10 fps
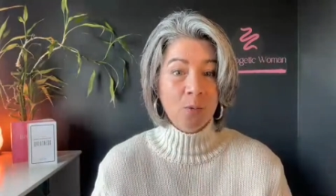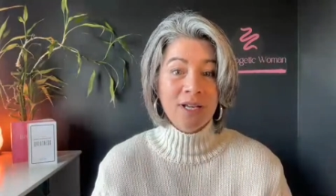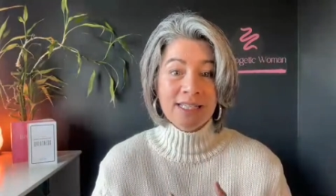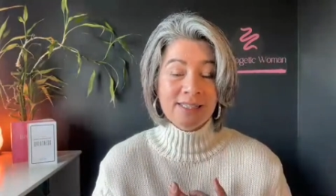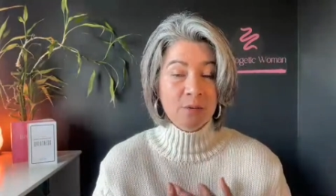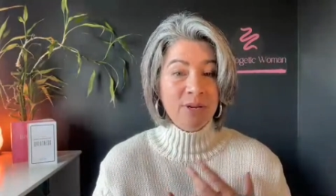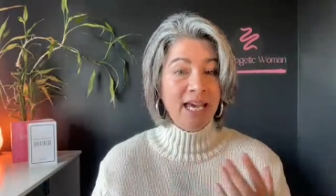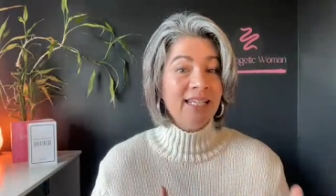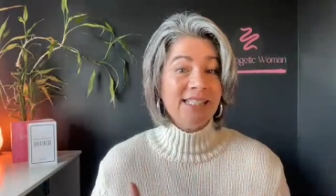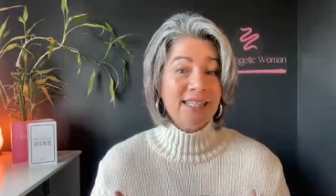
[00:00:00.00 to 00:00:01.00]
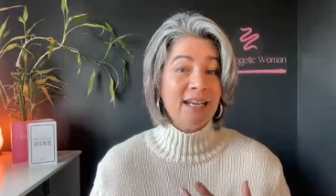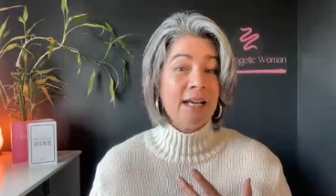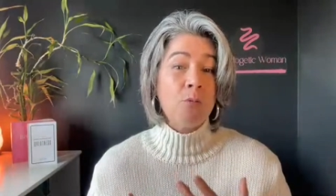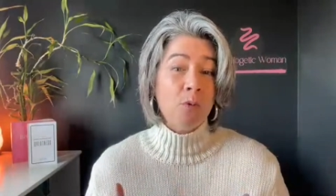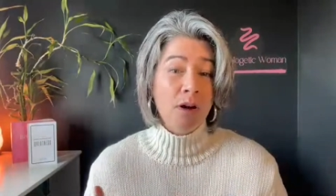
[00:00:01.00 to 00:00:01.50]
What is the reality that I
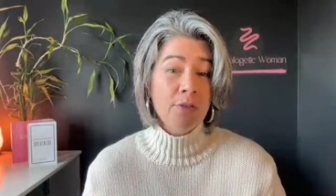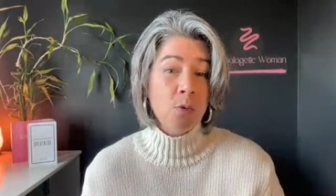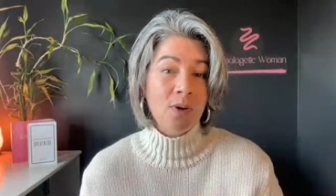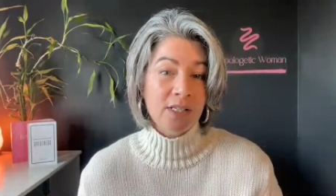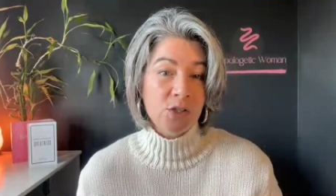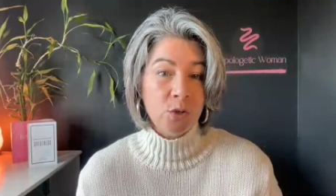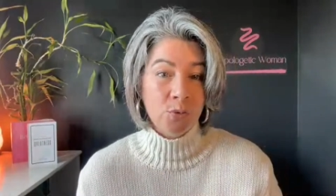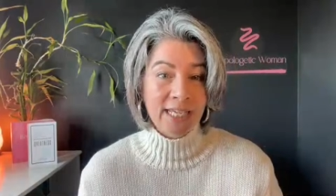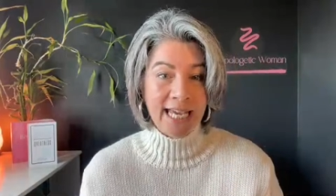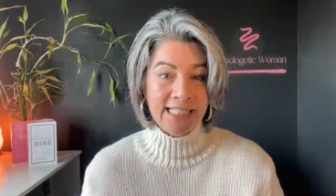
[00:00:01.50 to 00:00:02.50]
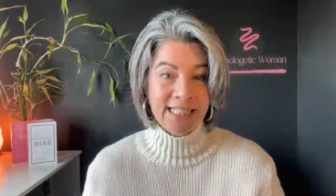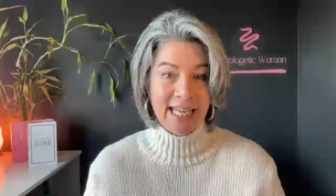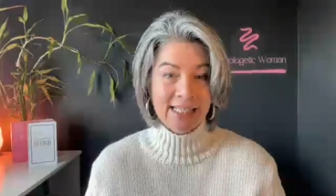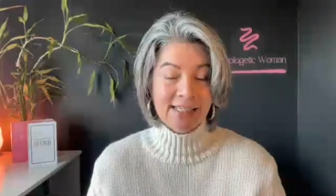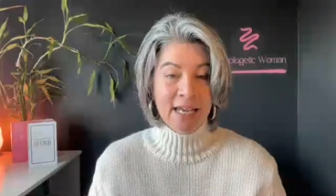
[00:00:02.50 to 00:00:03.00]
rather want to create
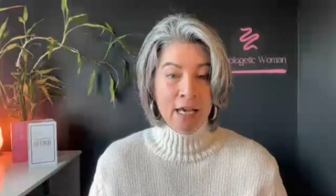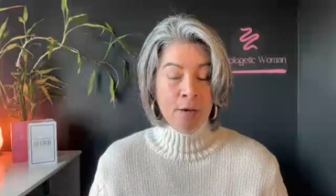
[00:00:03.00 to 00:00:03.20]
next?